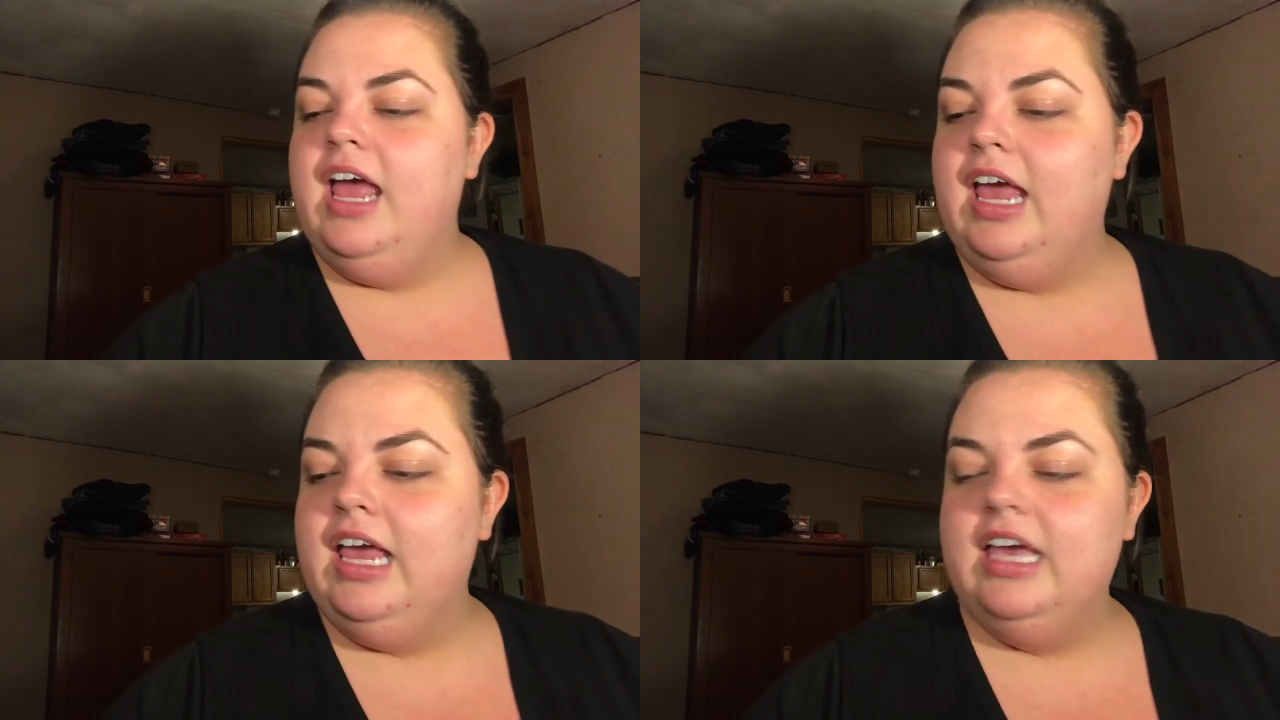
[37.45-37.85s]

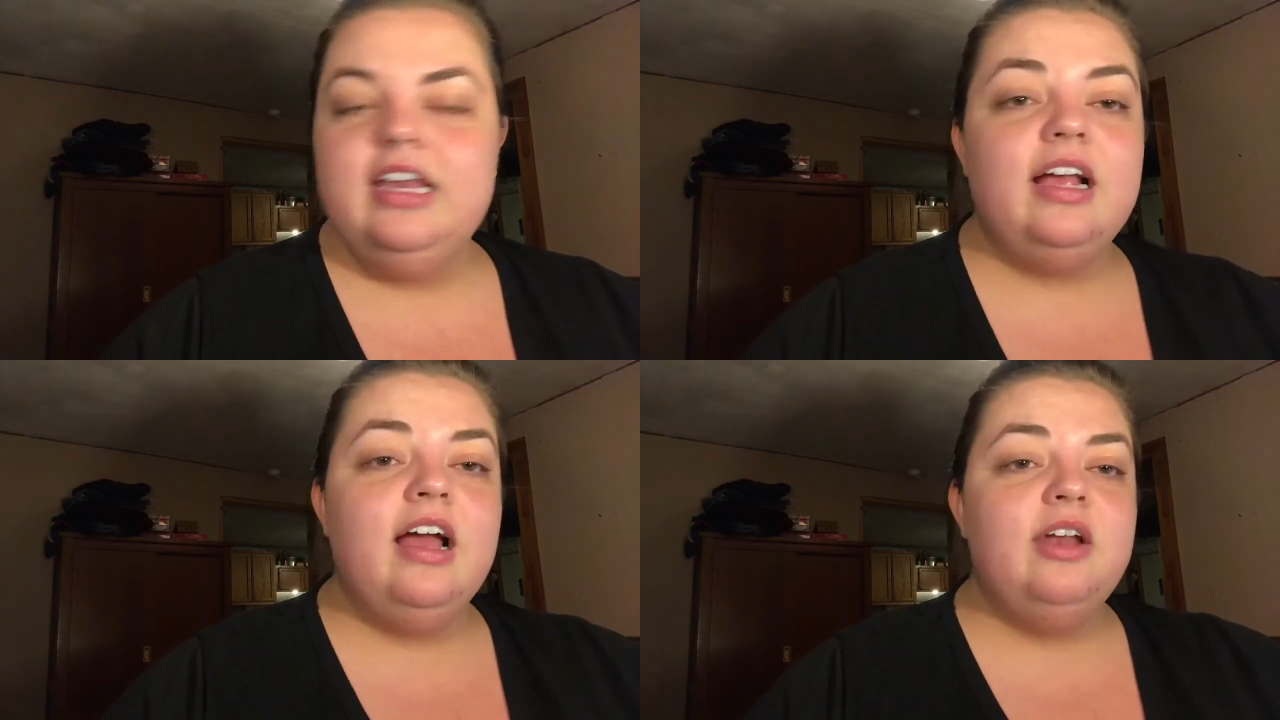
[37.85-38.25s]

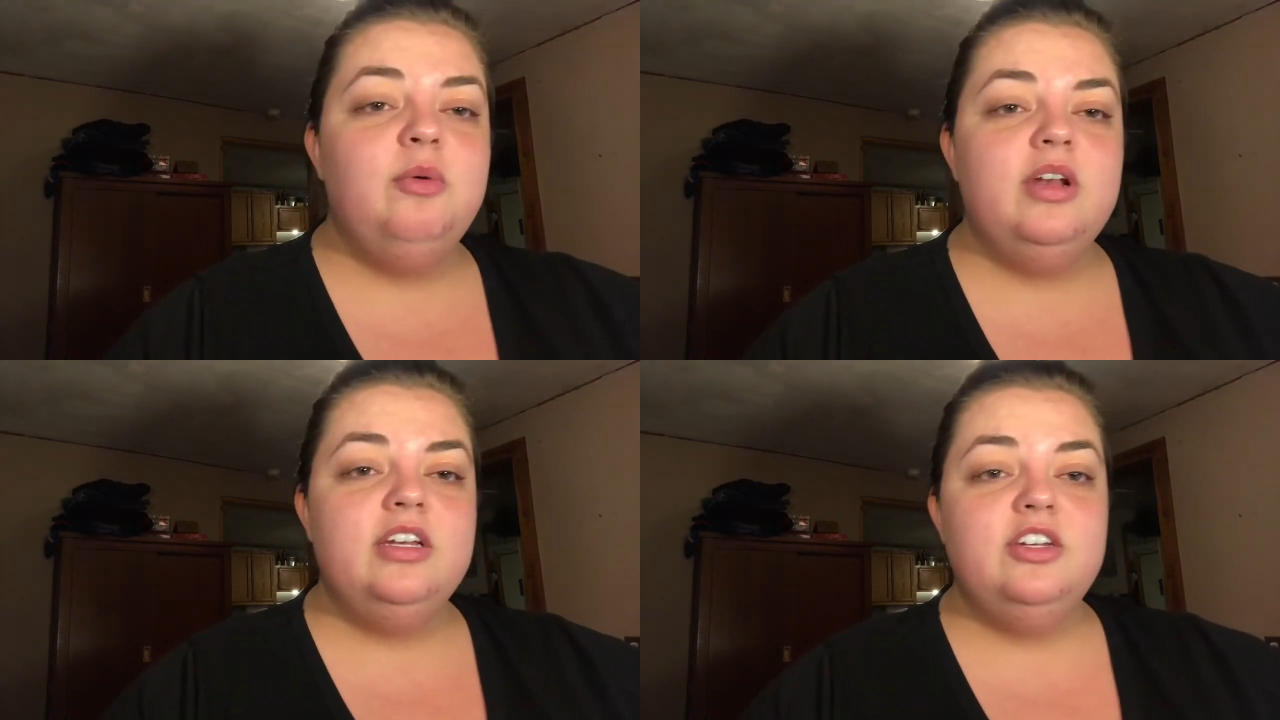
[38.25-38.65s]
and I kind of
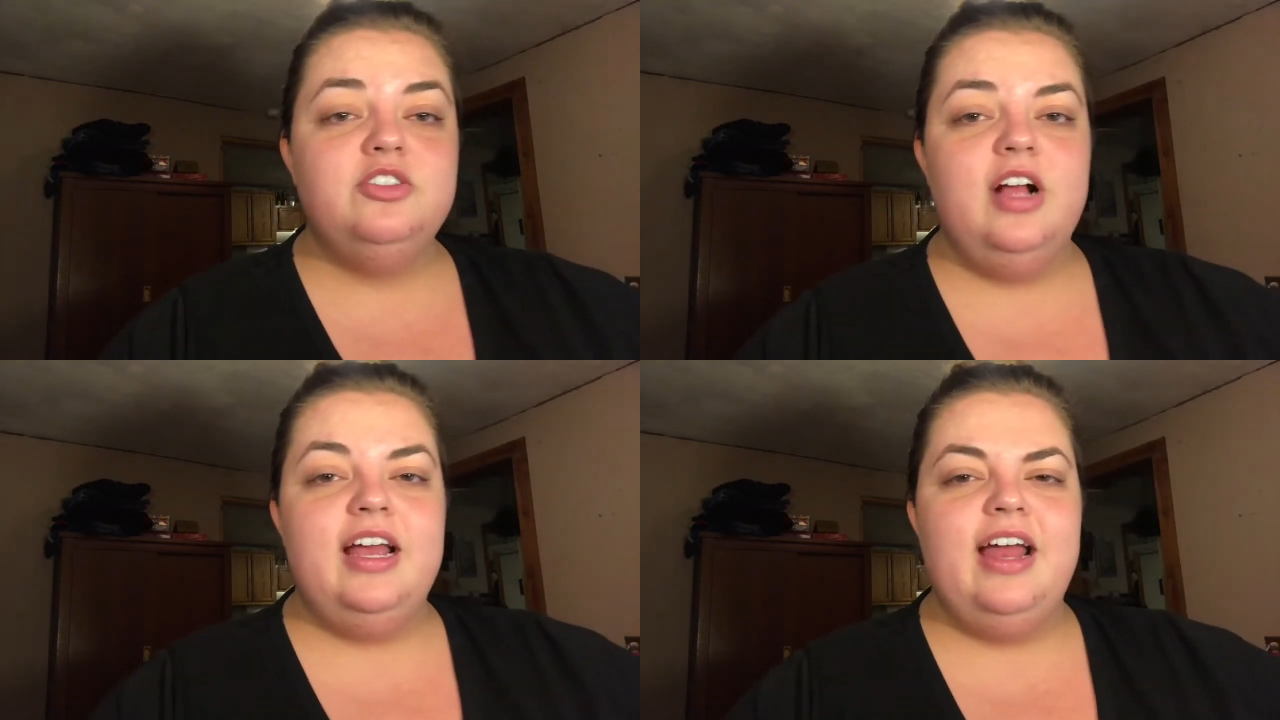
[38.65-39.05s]
wanted to
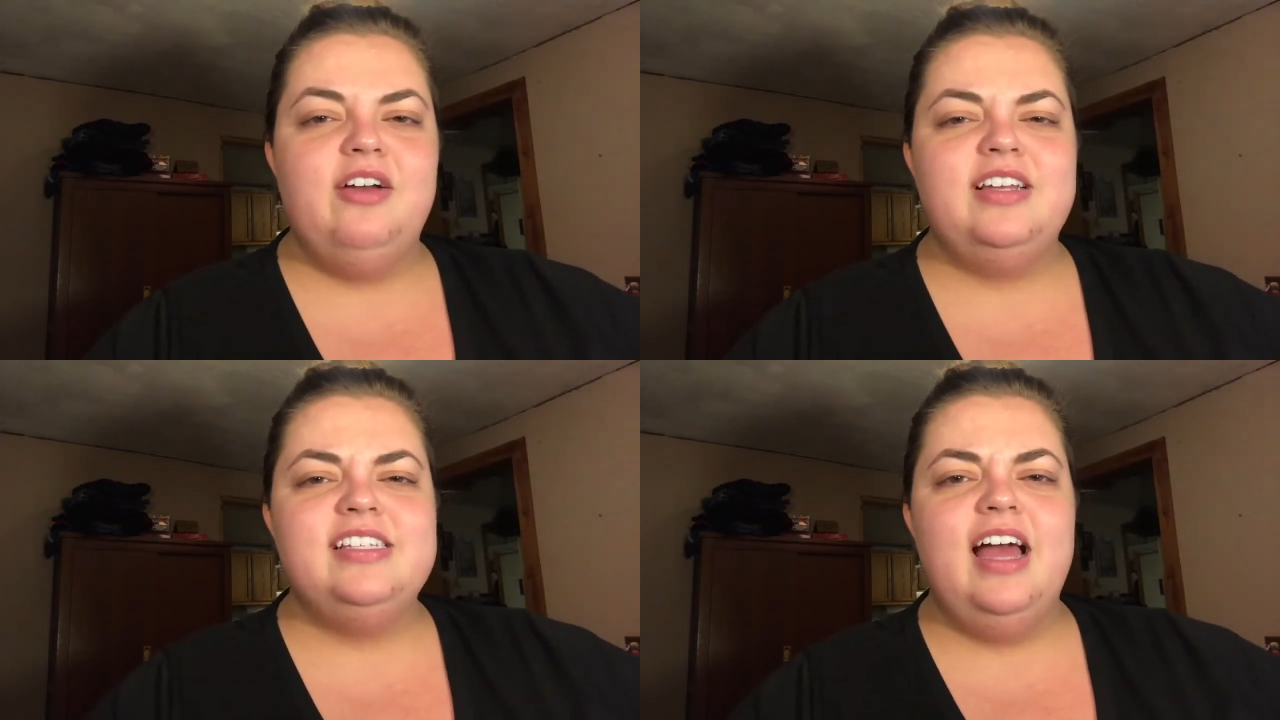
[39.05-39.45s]
try it
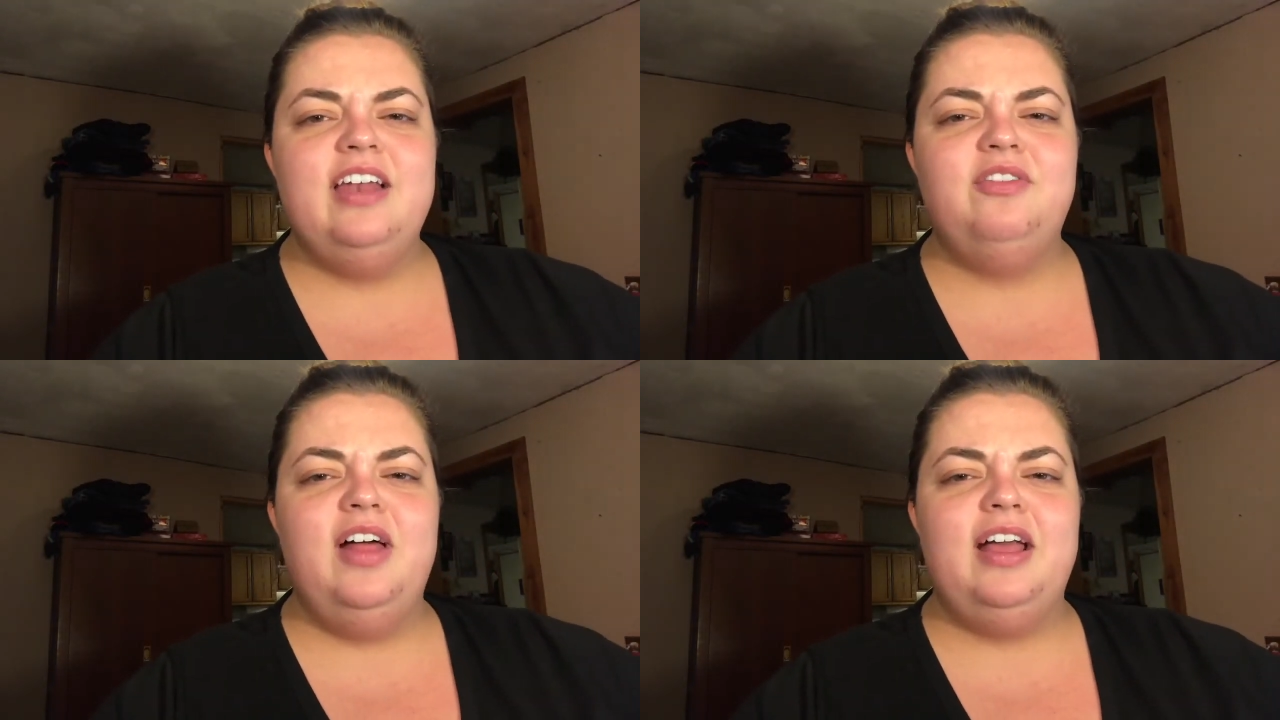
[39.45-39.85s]
out. It's
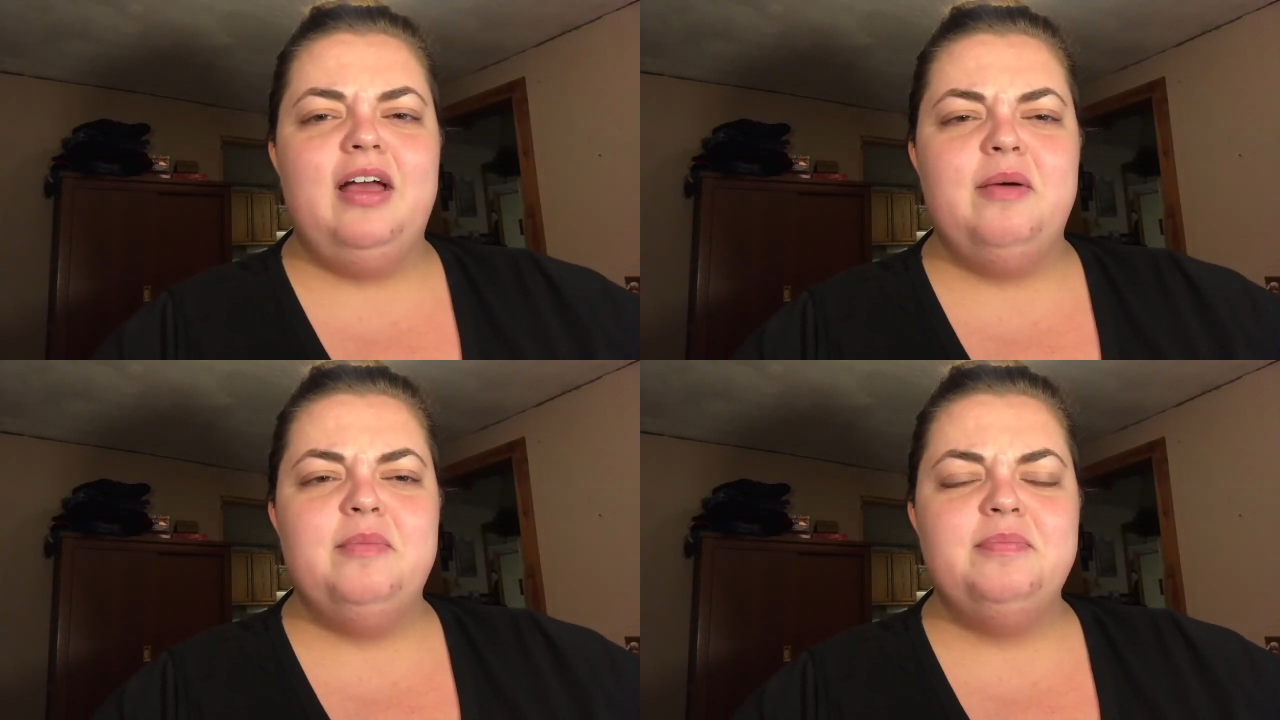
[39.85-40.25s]
kind of like
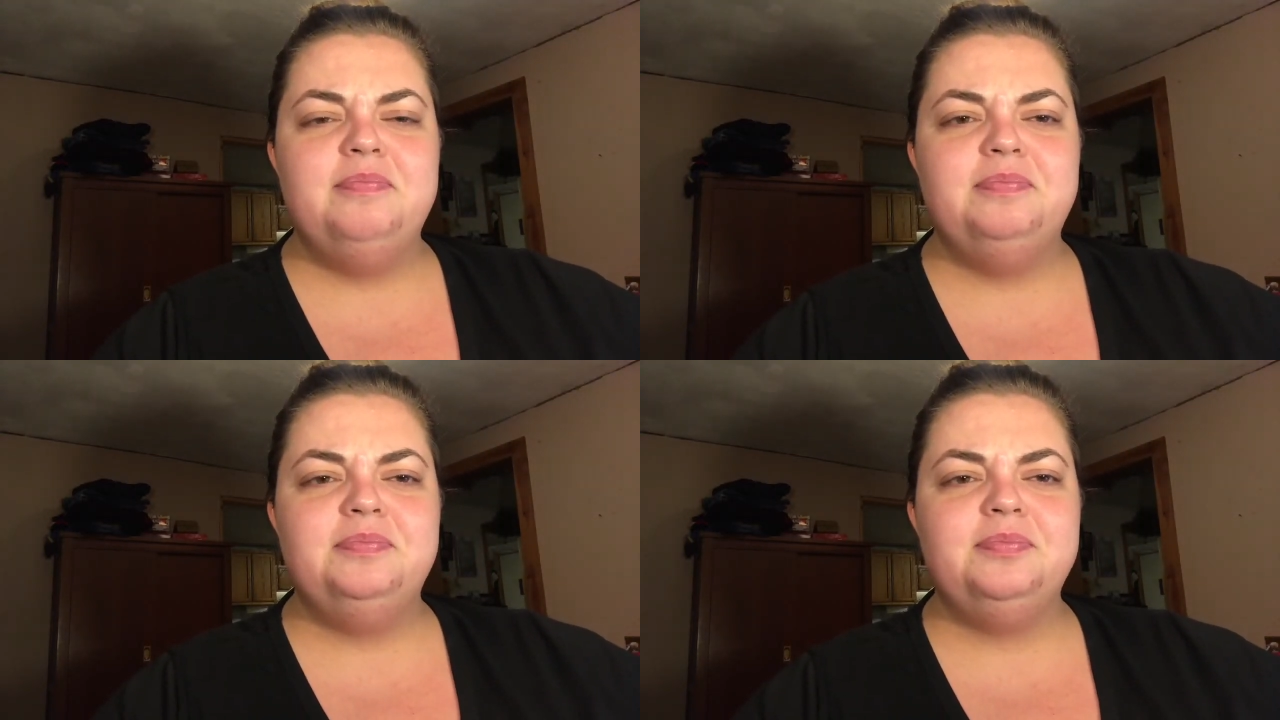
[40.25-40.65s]
an